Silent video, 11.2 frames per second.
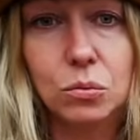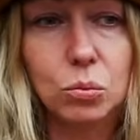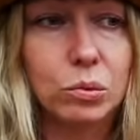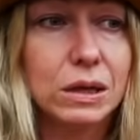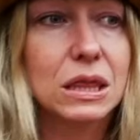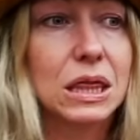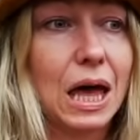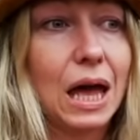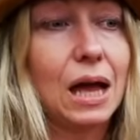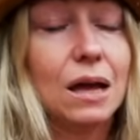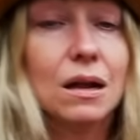with
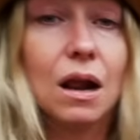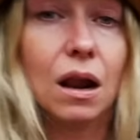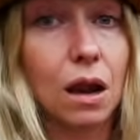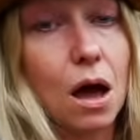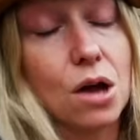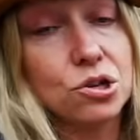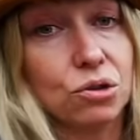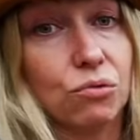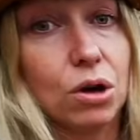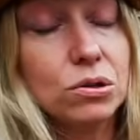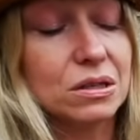their larger
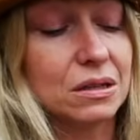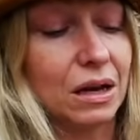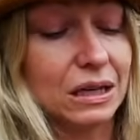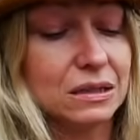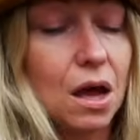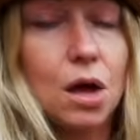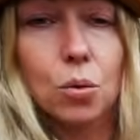rotor size,